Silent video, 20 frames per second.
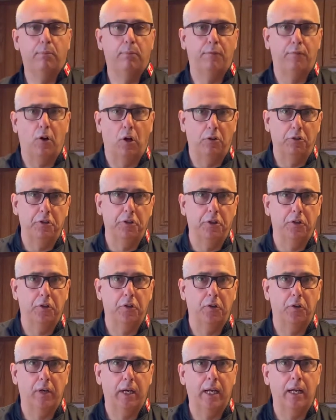follow
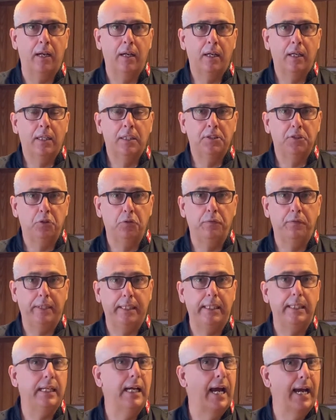your sous
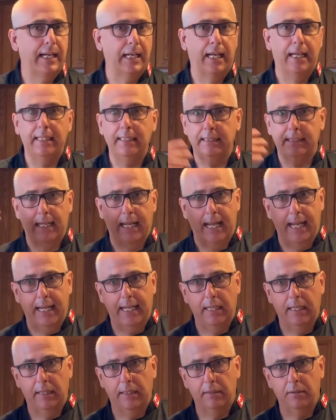vide guidelines
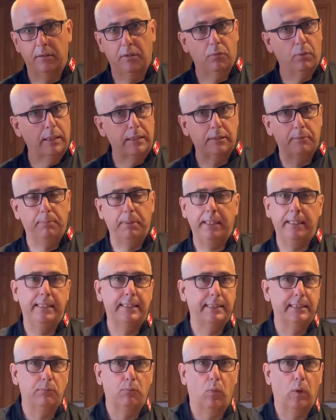and the
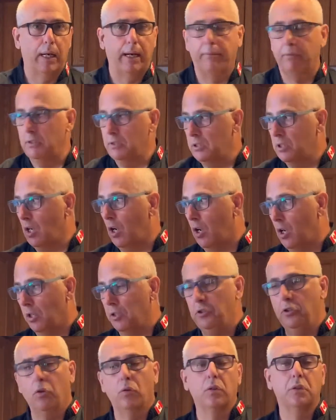recipes and whatever's
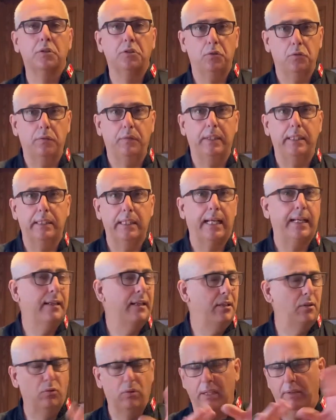on your sous vide, and
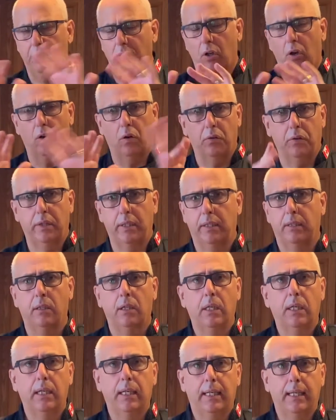it'll give you all the
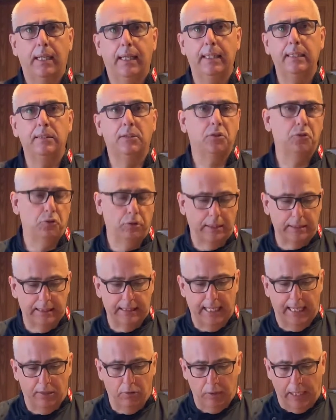hints and tricks
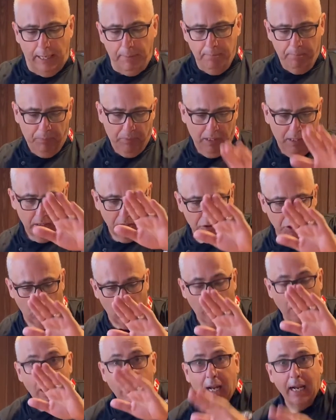in that, okay?
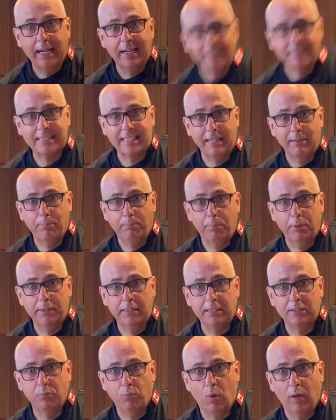So I'm gonna put
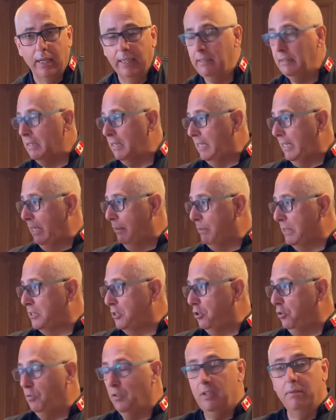this one in my
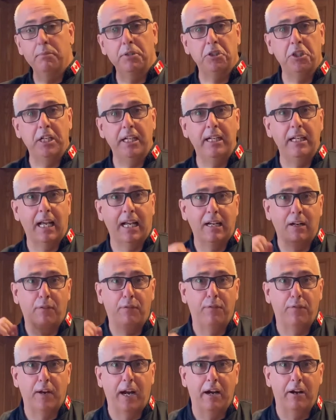sous vide machine. I'm gonna
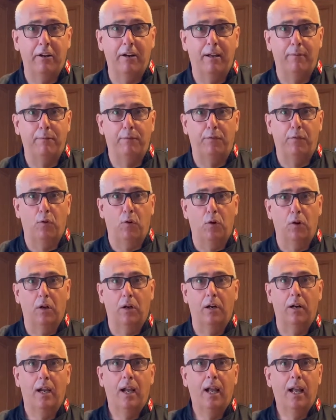fire it up
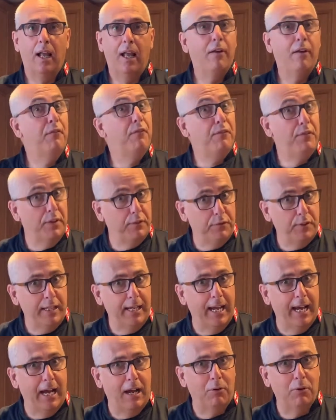for
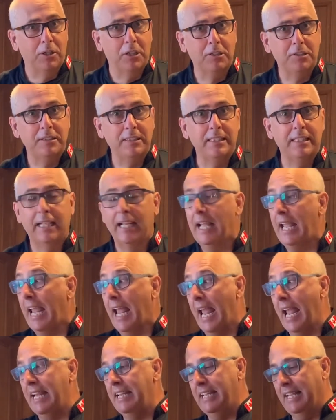50 hours
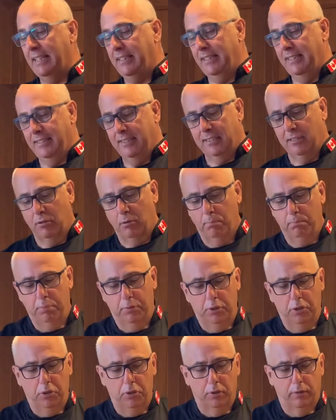and get this
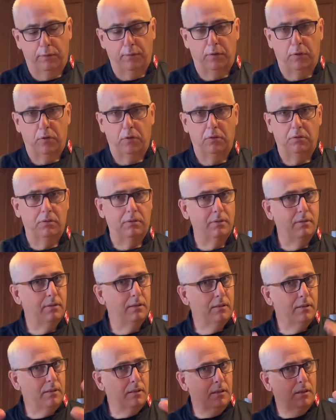beautiful
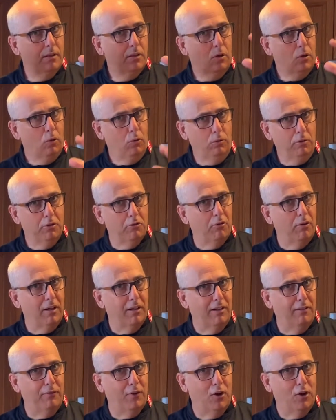holy
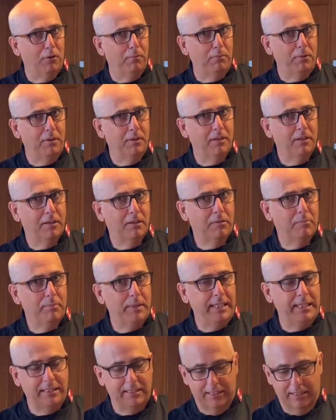grail of all
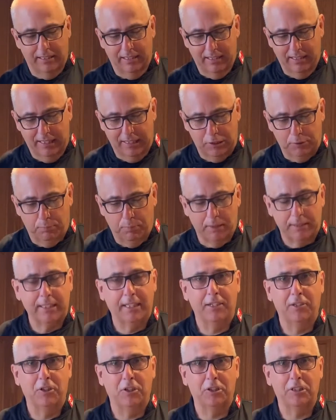meats, this
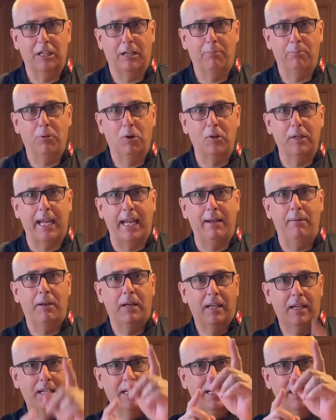brisket cooked up.
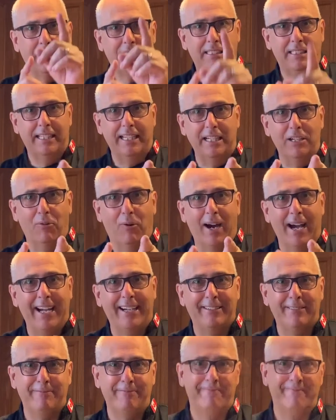Okay, see you in a
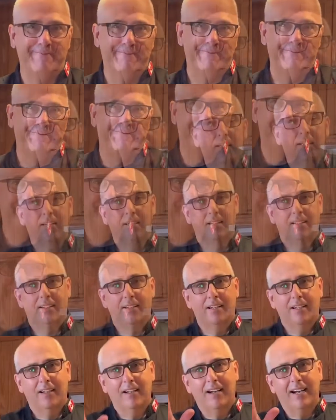while.
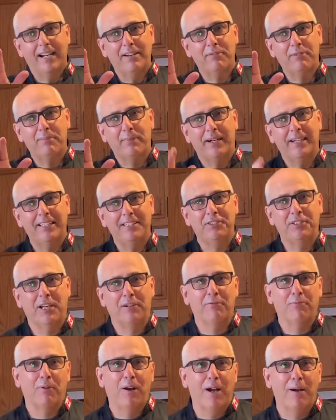Hi everybody,
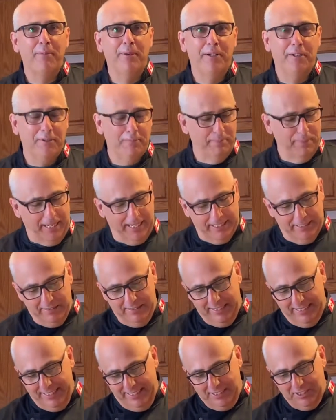Chef Rob here, back in
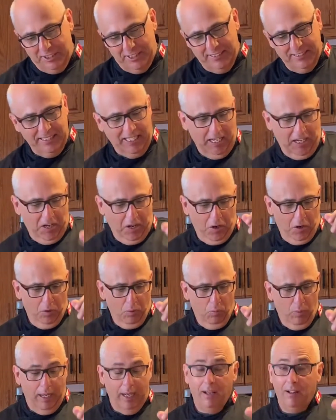the kitchen.
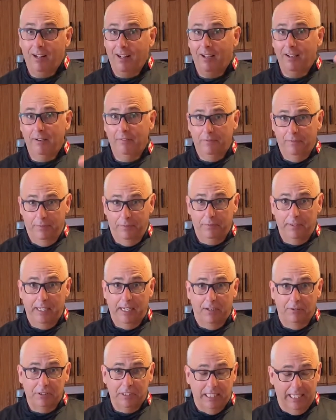Well, 50 hours